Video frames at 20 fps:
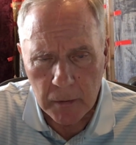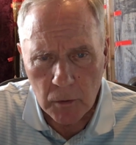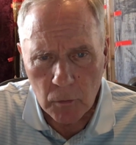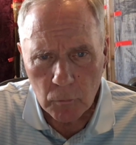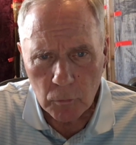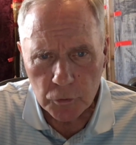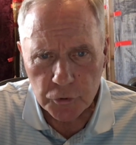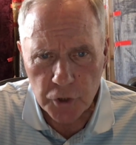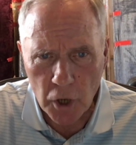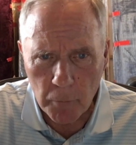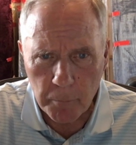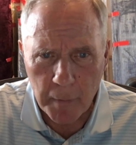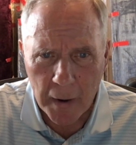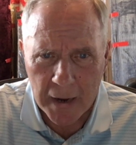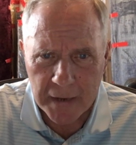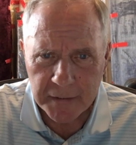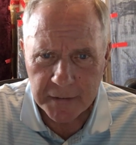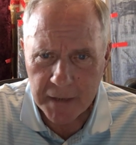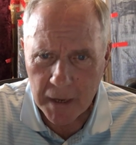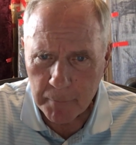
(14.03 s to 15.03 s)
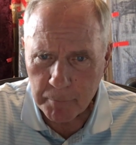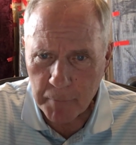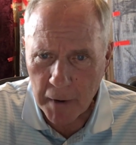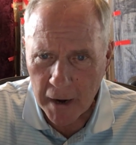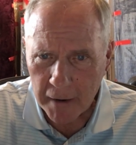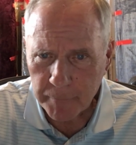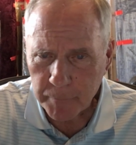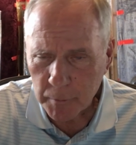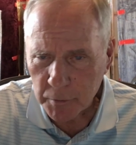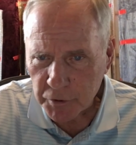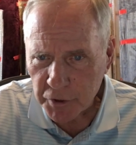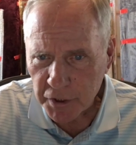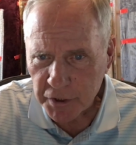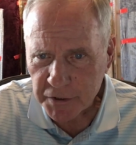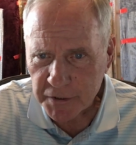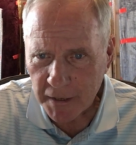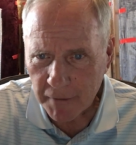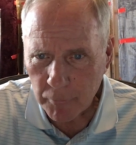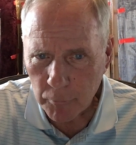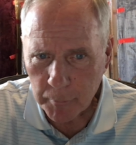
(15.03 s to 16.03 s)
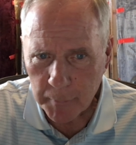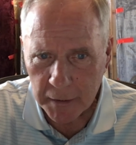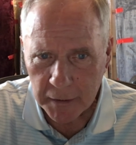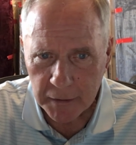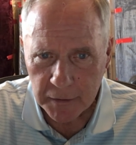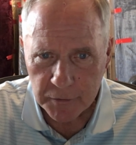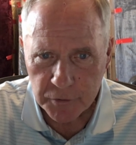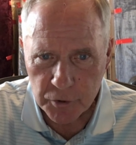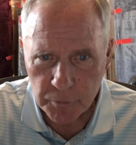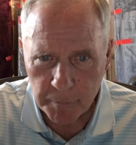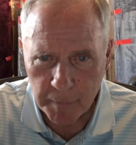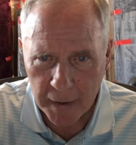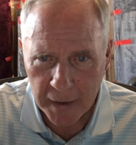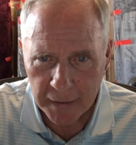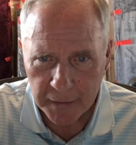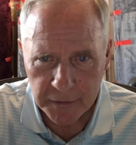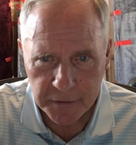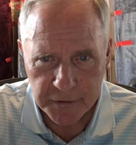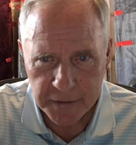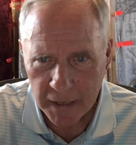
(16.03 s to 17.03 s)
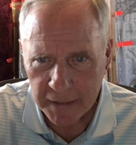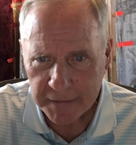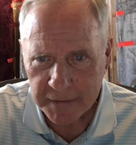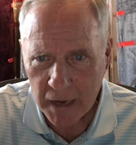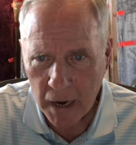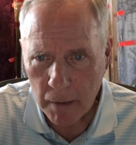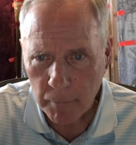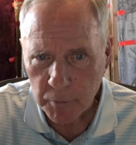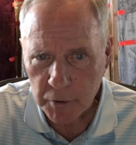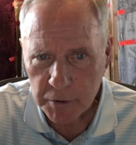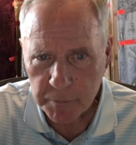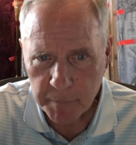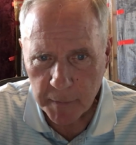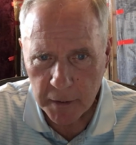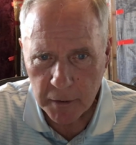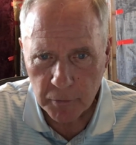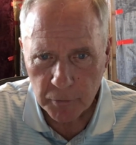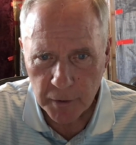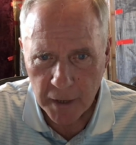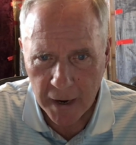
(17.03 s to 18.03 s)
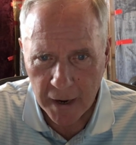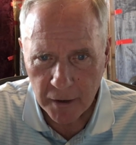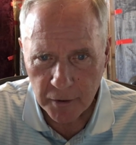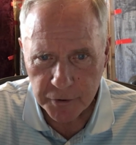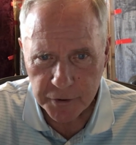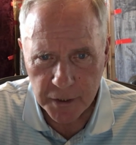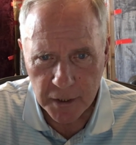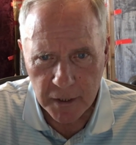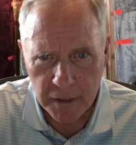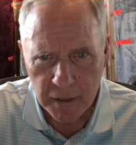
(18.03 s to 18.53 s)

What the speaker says: Well, Joe Biden came back from the G7 meeting in Japan and sat down with the Speaker of the House,